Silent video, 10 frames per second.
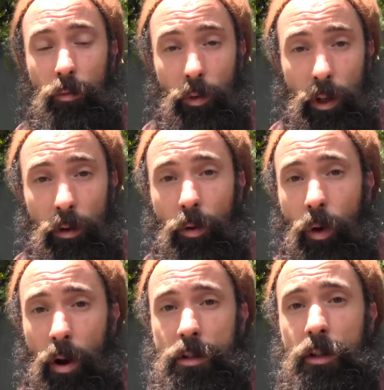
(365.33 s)
real
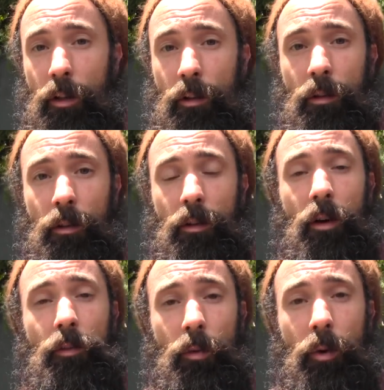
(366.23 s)
crossing
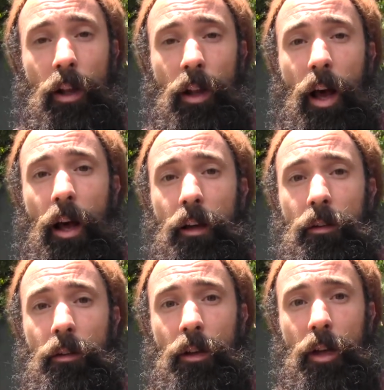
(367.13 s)
of the red line
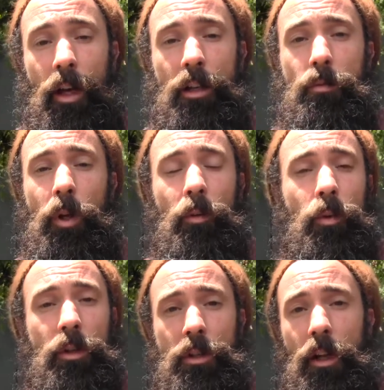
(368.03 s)
is being
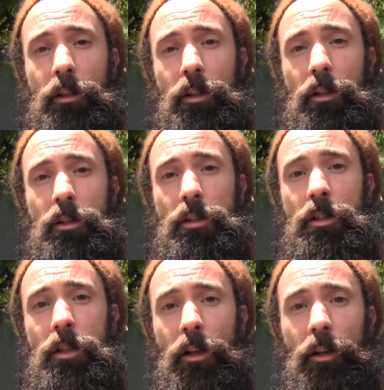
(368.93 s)
presented as
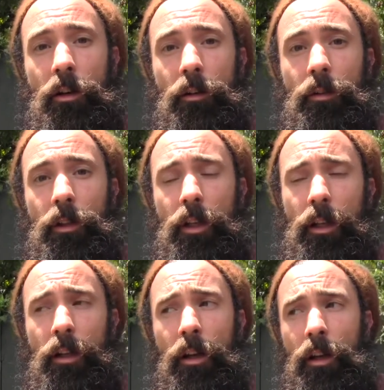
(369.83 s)
theater
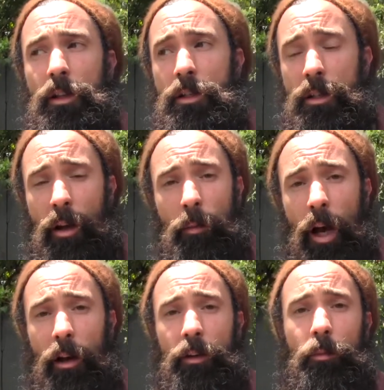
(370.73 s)
that
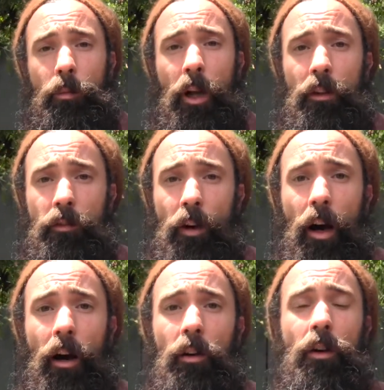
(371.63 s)
somehow the
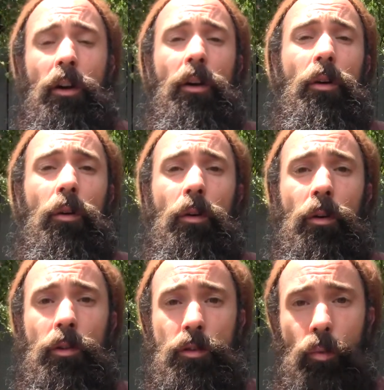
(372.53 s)
pedophile
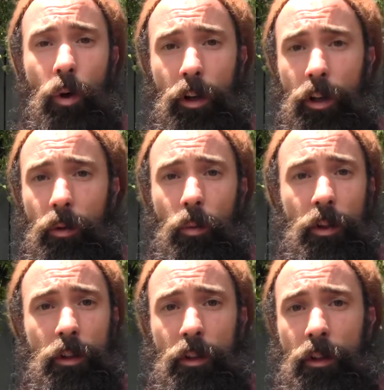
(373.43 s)
is working with
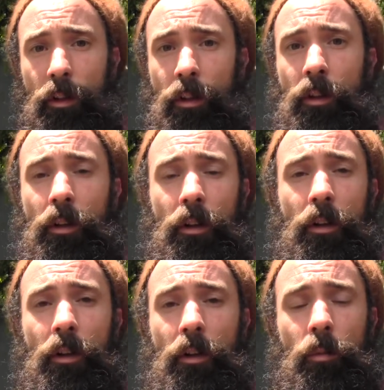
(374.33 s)
the
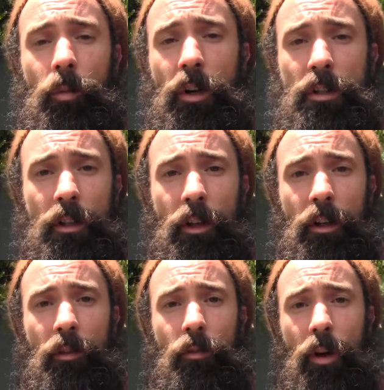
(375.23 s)

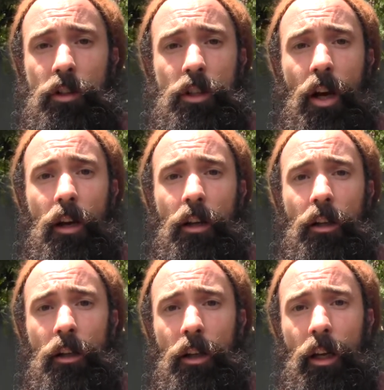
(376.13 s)
president of Russia
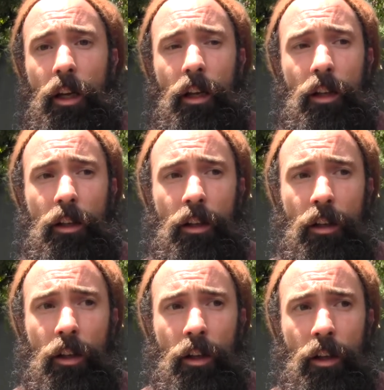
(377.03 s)
and